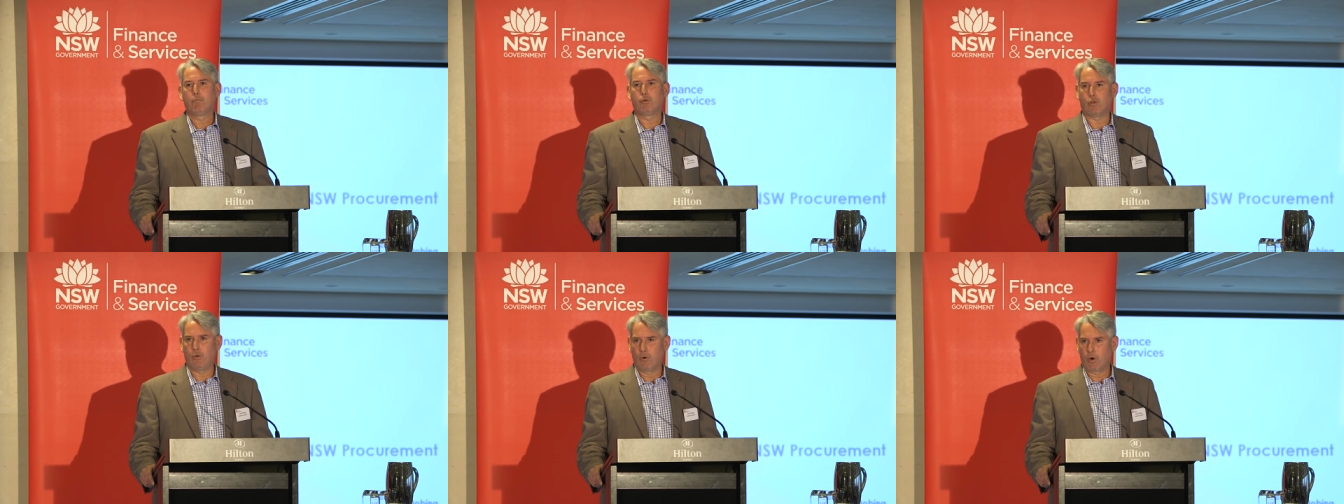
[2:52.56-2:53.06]

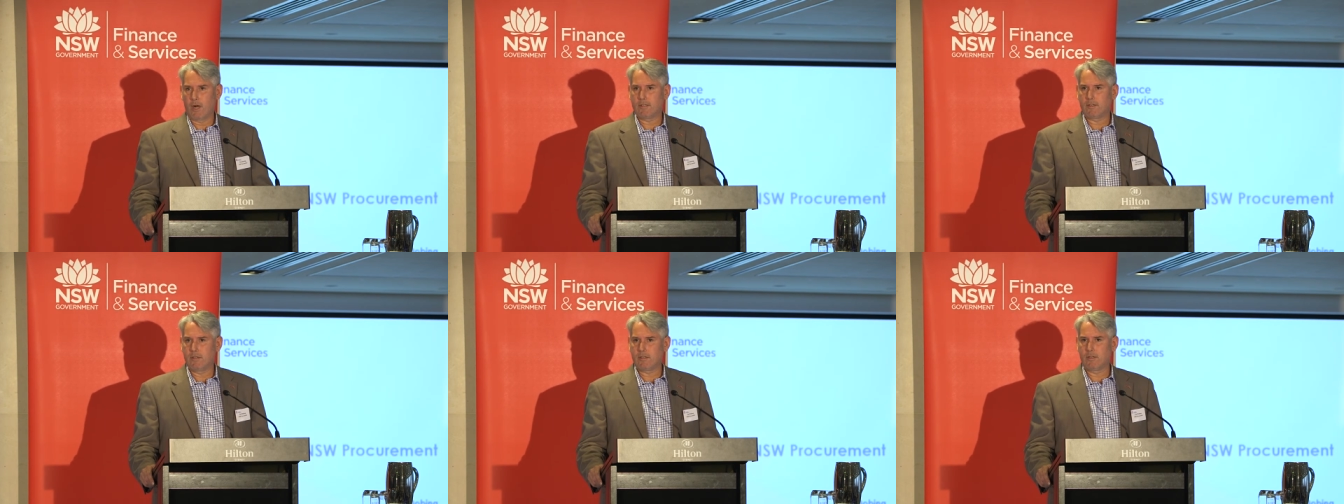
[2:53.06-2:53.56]
procure
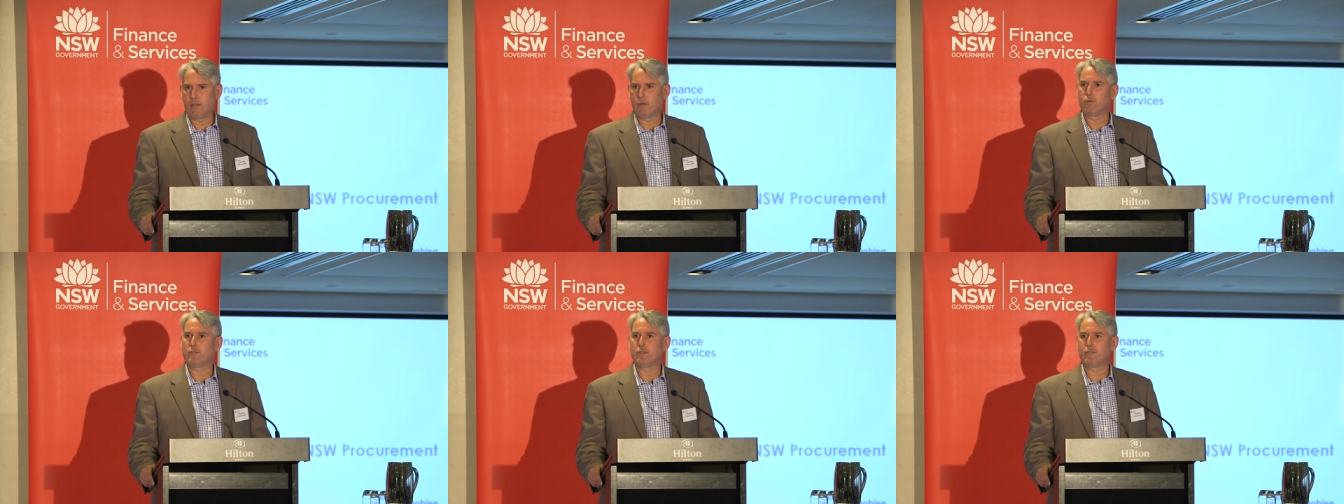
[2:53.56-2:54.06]
ICT
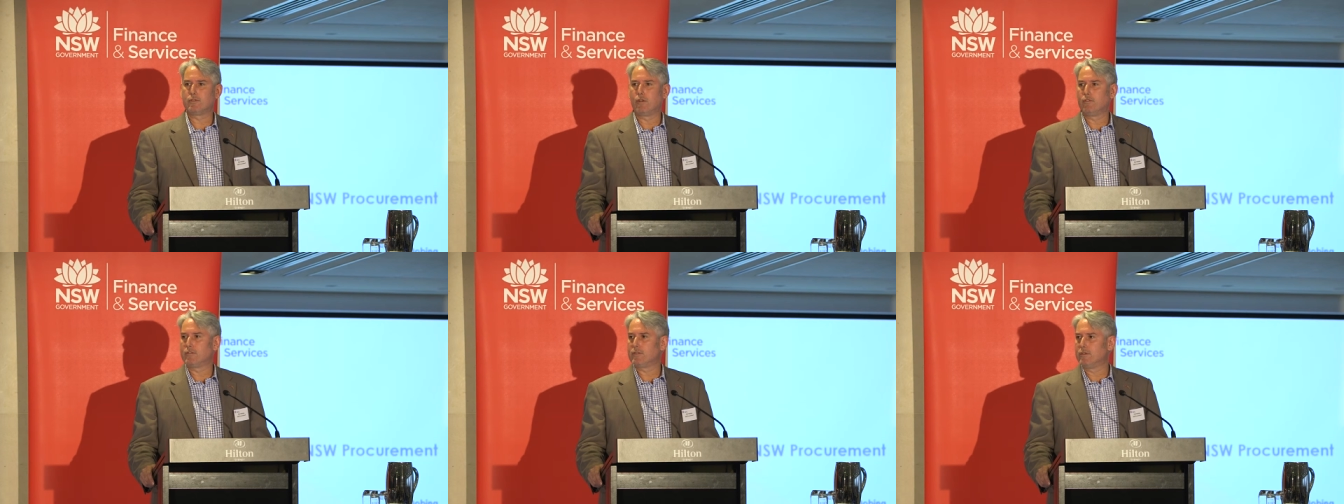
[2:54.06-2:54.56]
goods and
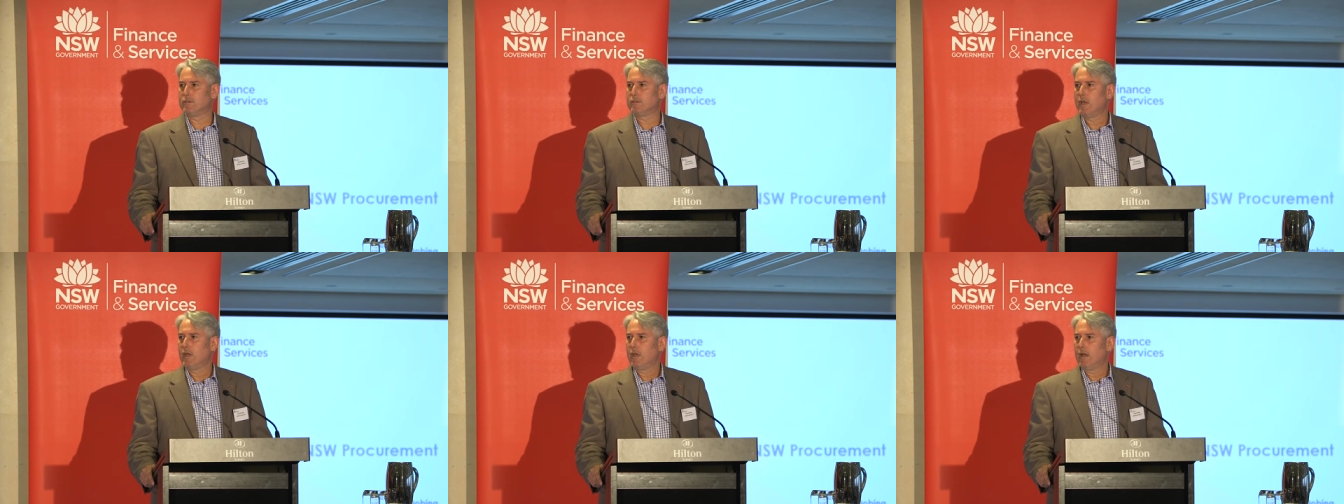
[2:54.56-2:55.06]

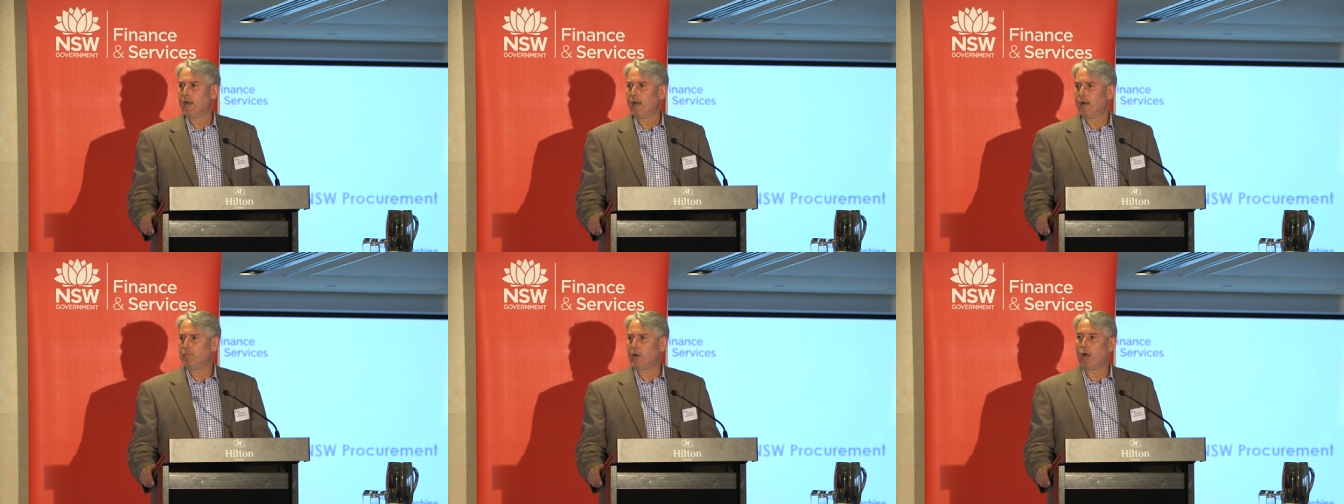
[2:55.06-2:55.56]
services
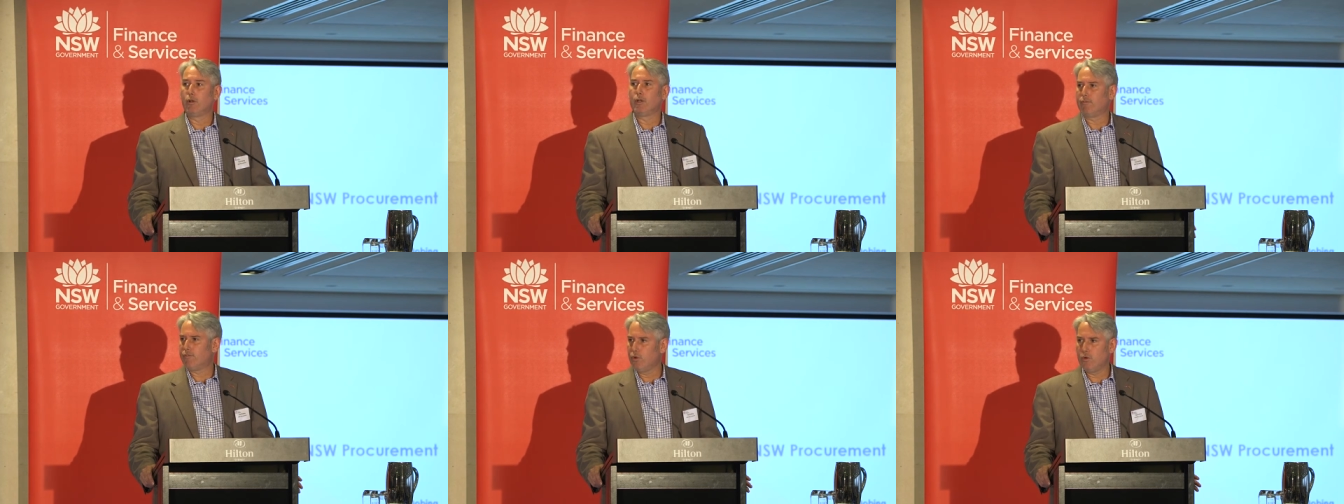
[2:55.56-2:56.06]
um,
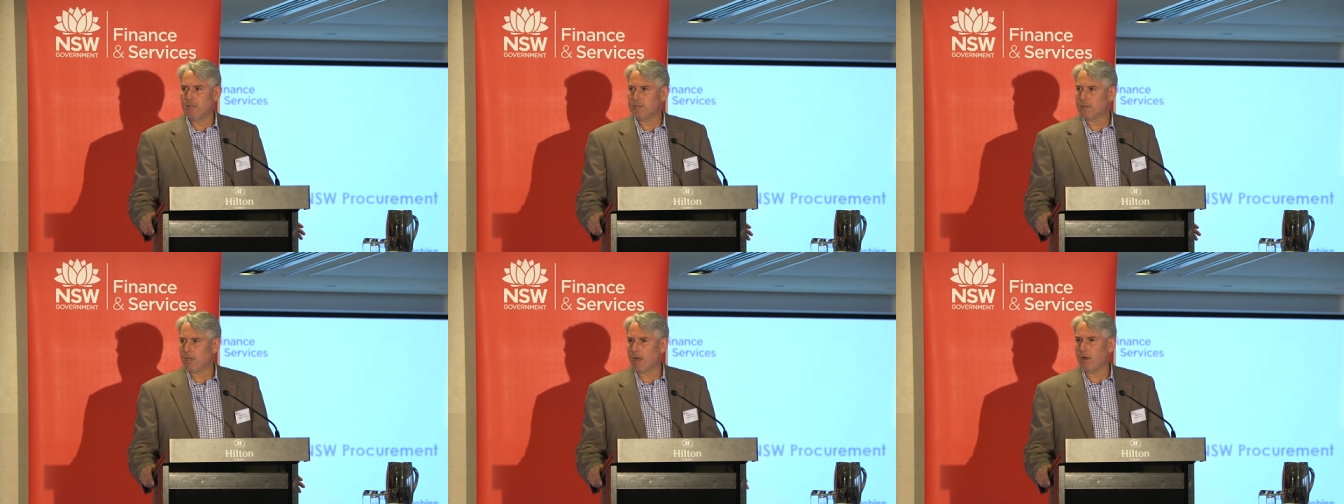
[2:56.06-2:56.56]
only a few
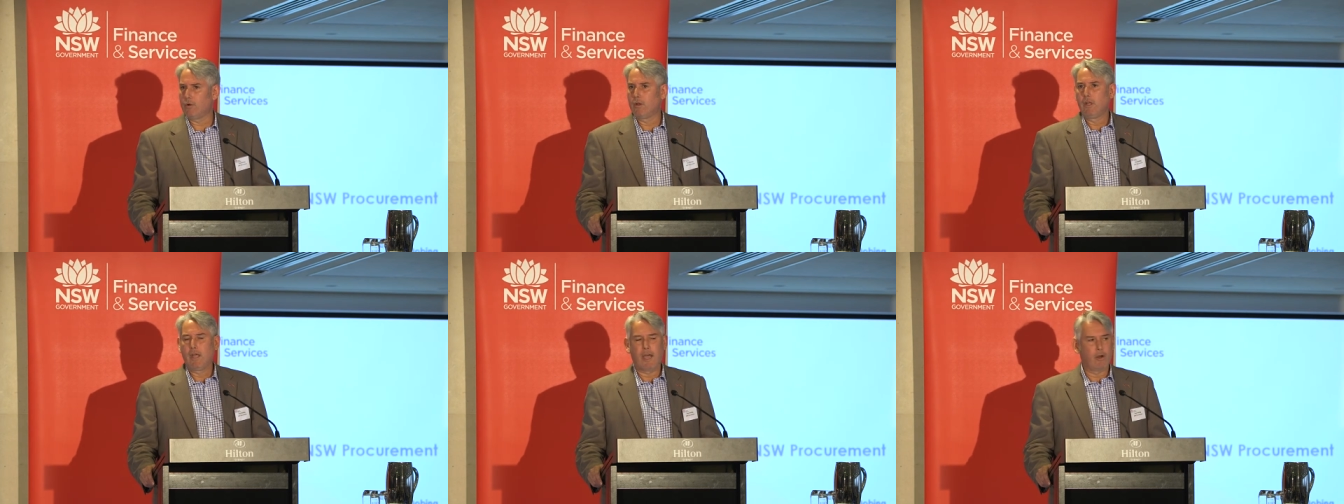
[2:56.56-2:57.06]
years ago,
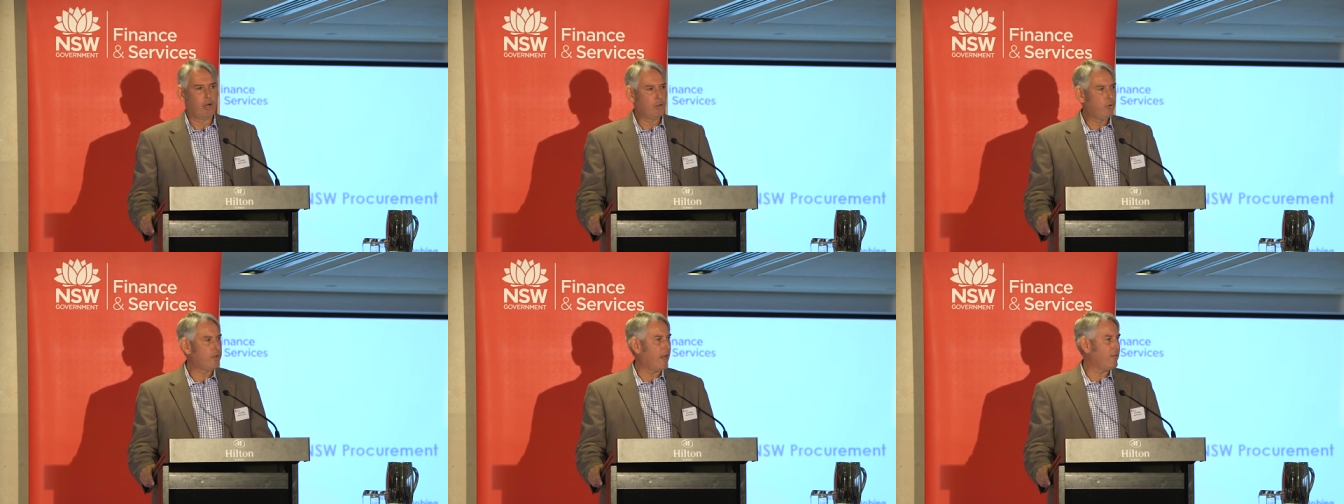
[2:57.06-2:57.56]
and I
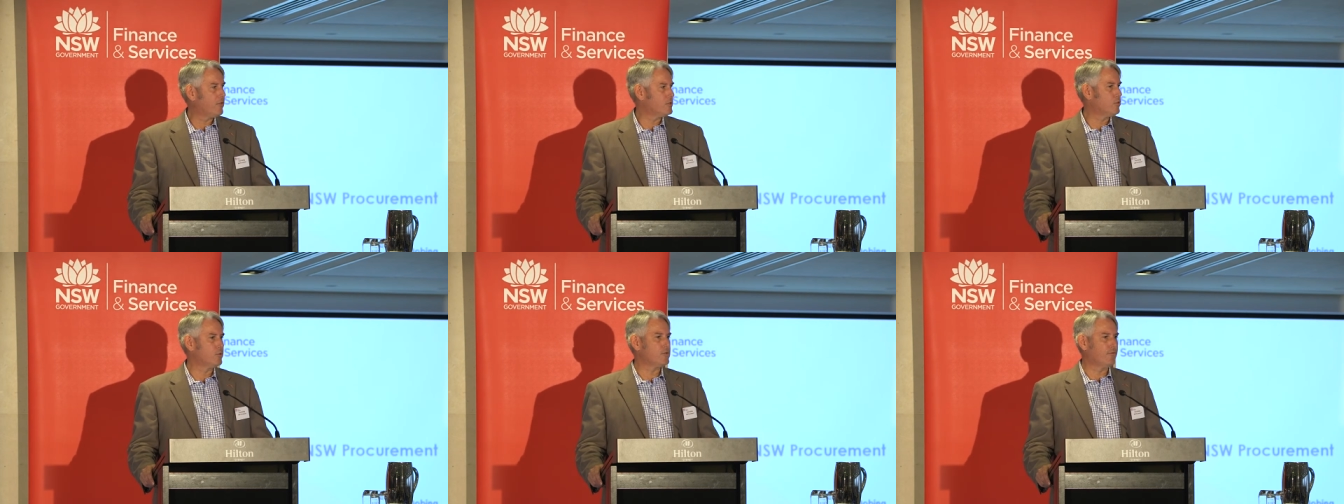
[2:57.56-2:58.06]
look at the
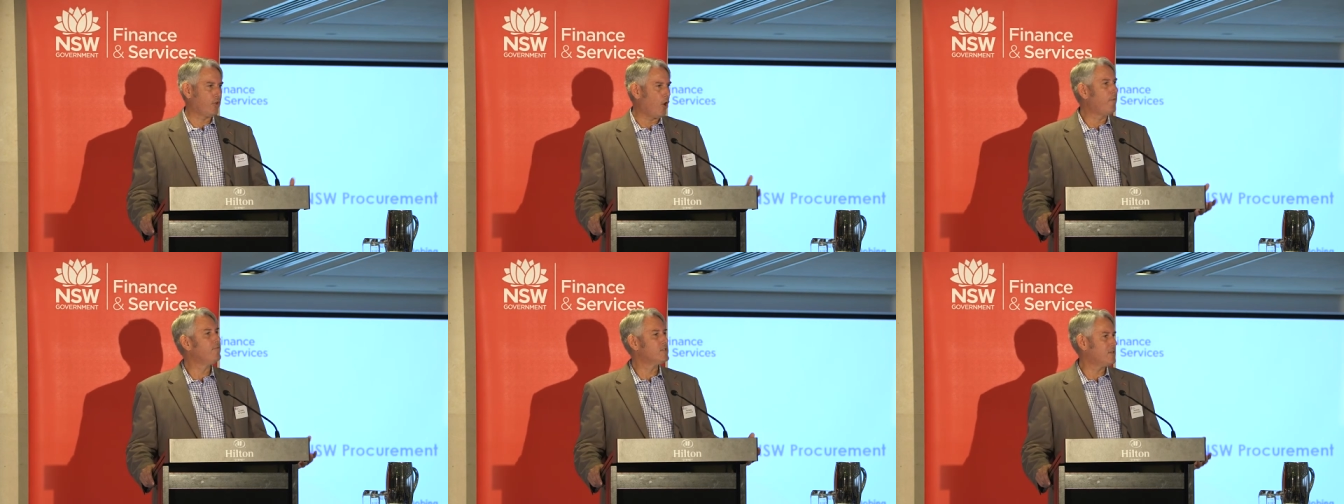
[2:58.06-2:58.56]
sorts of
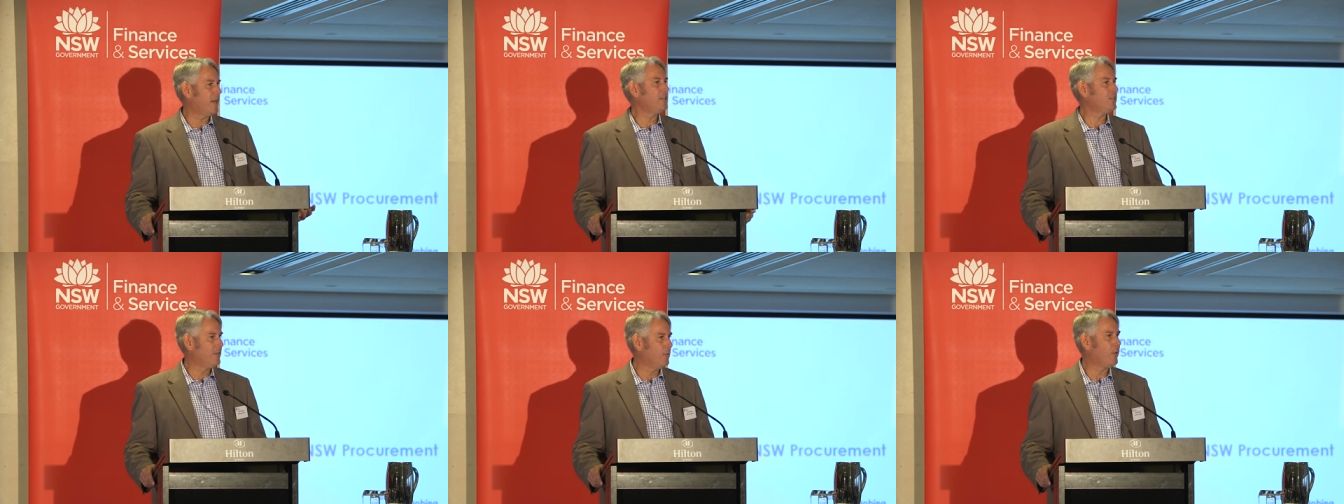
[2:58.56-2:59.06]

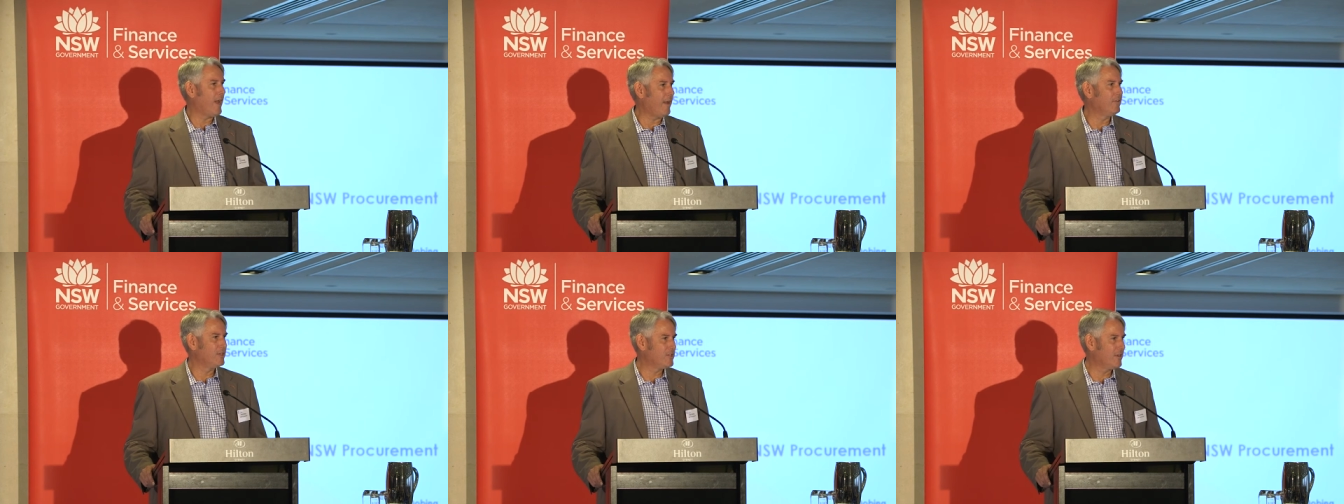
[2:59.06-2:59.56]
conversation that we're
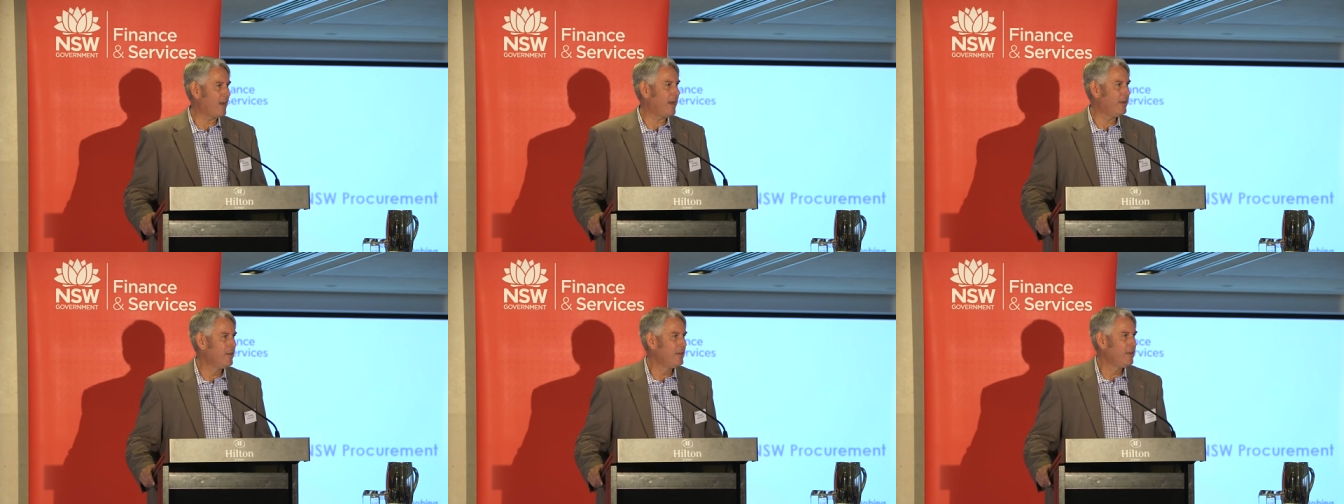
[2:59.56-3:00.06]
having
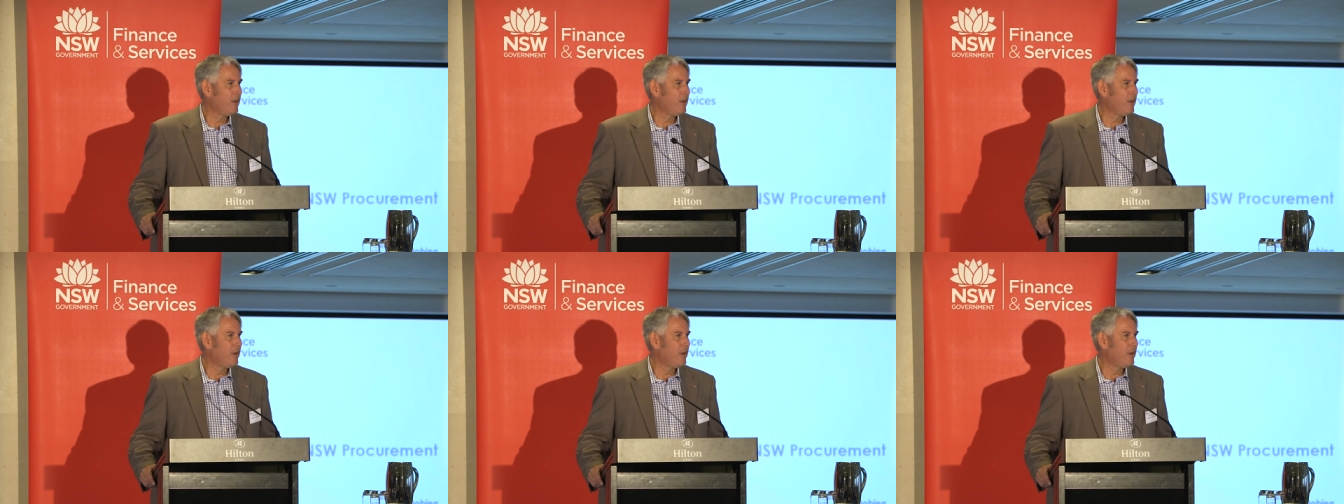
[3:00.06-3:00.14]
today,